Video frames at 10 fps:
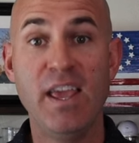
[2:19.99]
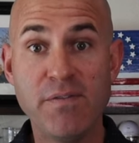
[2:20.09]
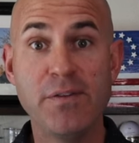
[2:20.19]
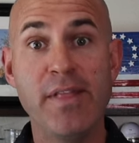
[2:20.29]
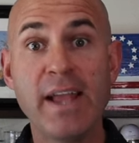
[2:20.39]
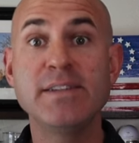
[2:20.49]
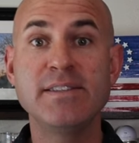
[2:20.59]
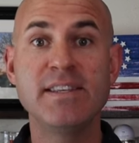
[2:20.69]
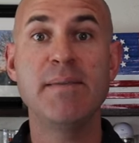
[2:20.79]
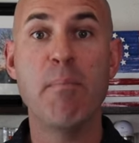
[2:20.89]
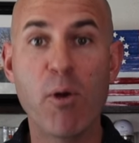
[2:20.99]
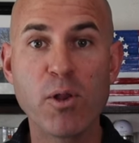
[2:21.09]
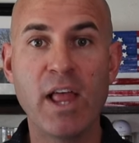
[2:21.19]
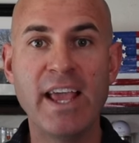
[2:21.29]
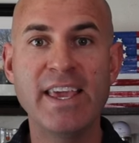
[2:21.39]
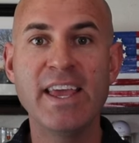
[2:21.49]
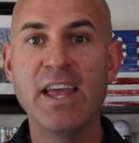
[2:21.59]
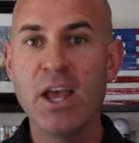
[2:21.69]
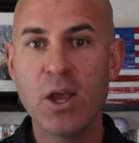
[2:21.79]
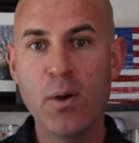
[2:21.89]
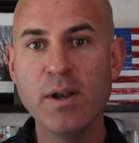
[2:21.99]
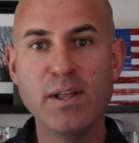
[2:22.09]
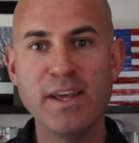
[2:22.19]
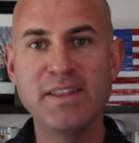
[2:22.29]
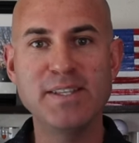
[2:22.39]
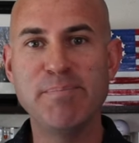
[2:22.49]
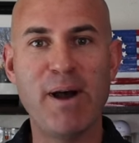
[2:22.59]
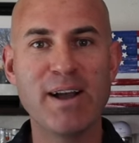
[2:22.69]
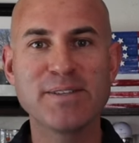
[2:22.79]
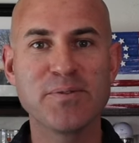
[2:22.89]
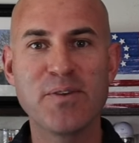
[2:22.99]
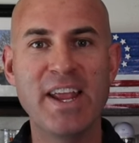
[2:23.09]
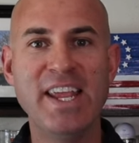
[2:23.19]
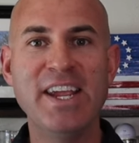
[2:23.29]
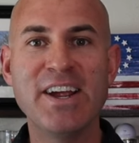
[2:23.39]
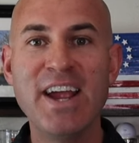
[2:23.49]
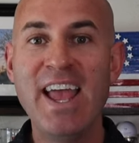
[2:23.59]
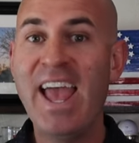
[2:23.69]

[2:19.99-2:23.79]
If you'd like to see more like it, go ahead and click this box right here.